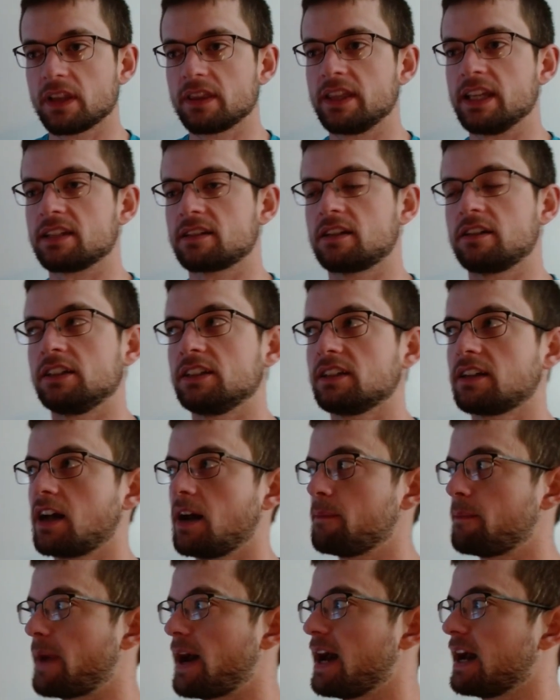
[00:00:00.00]
this is going to
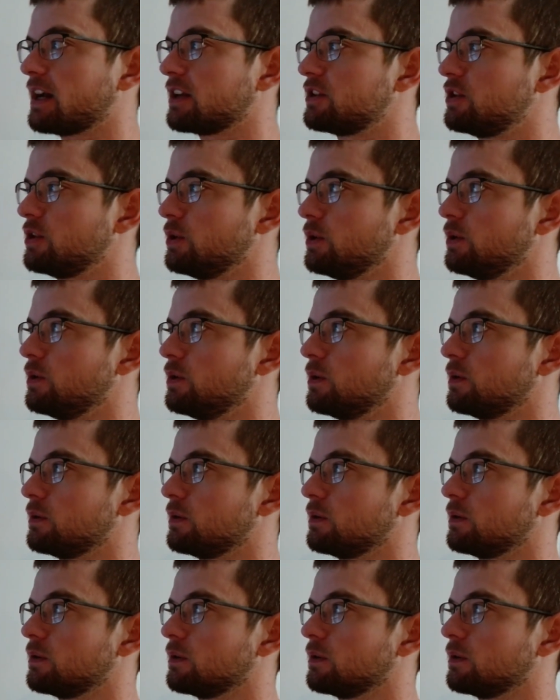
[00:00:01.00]
come back to,